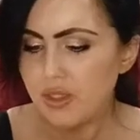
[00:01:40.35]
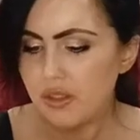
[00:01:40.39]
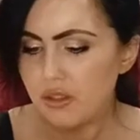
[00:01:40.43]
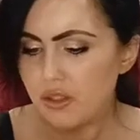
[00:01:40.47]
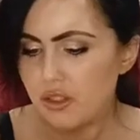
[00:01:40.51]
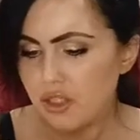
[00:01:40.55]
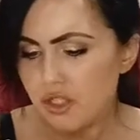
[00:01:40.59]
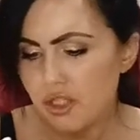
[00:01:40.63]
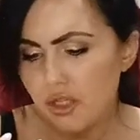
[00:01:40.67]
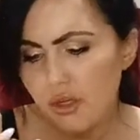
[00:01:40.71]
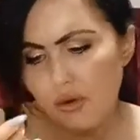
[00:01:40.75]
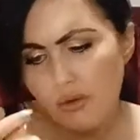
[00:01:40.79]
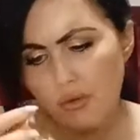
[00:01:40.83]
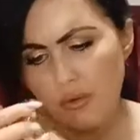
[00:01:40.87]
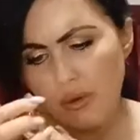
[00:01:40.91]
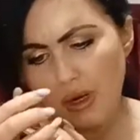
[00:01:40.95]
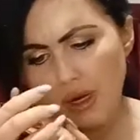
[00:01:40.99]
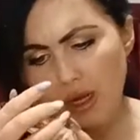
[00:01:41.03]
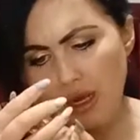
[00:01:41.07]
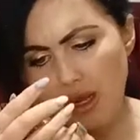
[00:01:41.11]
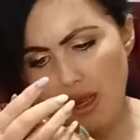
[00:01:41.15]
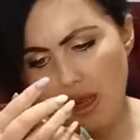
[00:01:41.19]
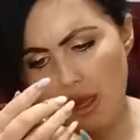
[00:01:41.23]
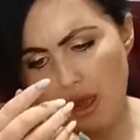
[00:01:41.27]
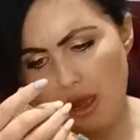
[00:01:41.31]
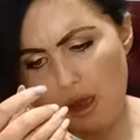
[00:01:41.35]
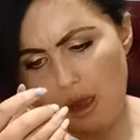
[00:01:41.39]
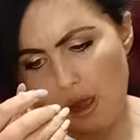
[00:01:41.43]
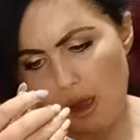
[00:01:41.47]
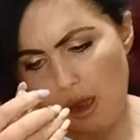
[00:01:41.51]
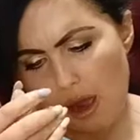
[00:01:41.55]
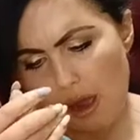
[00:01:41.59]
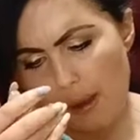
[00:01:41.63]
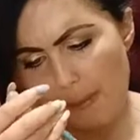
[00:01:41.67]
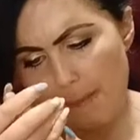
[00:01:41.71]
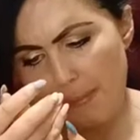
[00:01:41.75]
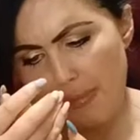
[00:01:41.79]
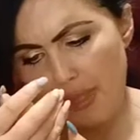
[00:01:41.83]
So
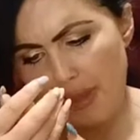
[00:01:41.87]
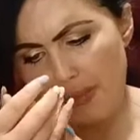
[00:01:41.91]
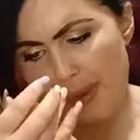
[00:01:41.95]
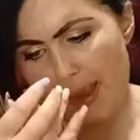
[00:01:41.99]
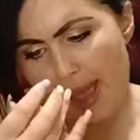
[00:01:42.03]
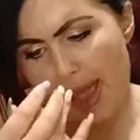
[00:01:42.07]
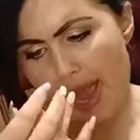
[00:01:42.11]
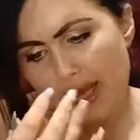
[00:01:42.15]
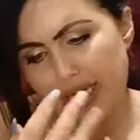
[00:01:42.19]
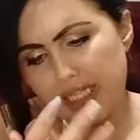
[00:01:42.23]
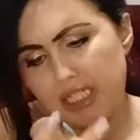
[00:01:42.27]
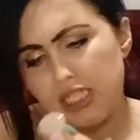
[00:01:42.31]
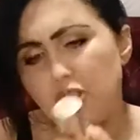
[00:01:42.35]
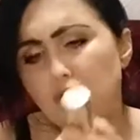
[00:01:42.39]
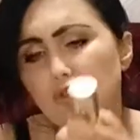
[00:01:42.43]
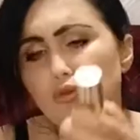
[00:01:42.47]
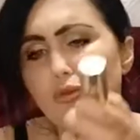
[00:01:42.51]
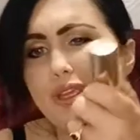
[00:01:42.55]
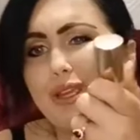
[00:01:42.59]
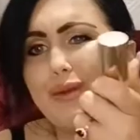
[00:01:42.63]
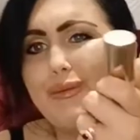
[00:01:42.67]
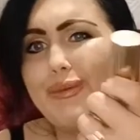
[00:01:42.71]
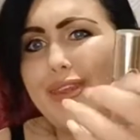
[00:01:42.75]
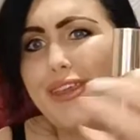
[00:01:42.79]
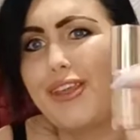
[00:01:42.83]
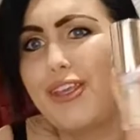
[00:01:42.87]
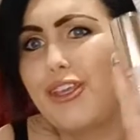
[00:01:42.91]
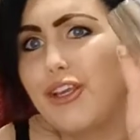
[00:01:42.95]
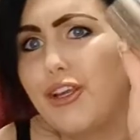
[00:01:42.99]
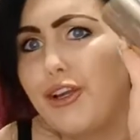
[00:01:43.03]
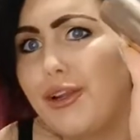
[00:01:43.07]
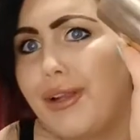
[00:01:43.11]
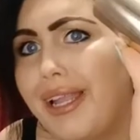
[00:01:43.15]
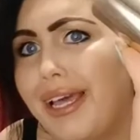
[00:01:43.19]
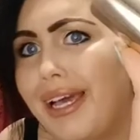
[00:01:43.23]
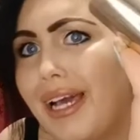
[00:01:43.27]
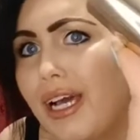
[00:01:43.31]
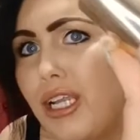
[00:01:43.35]
the packaging's really, really
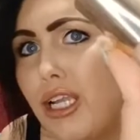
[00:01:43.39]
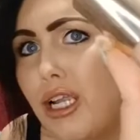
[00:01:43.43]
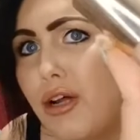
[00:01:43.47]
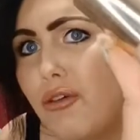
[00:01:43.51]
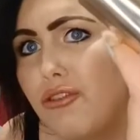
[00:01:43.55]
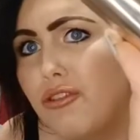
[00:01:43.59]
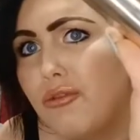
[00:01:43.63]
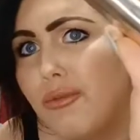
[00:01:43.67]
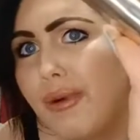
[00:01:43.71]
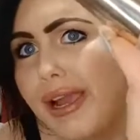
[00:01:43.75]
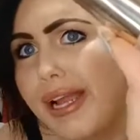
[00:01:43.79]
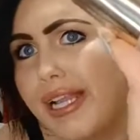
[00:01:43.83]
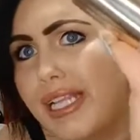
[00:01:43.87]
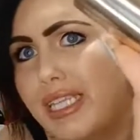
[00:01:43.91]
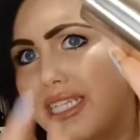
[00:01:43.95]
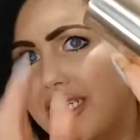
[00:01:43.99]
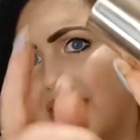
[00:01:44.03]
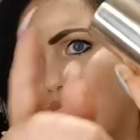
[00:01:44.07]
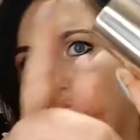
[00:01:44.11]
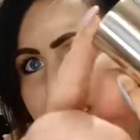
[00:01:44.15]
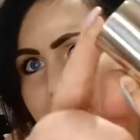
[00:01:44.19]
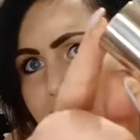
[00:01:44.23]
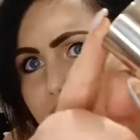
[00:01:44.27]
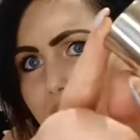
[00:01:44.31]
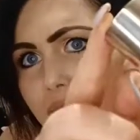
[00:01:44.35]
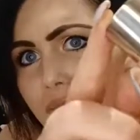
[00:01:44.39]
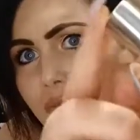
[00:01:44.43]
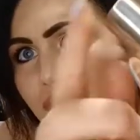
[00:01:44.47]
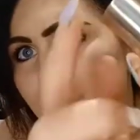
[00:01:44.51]
cute. Like, I love the way it's like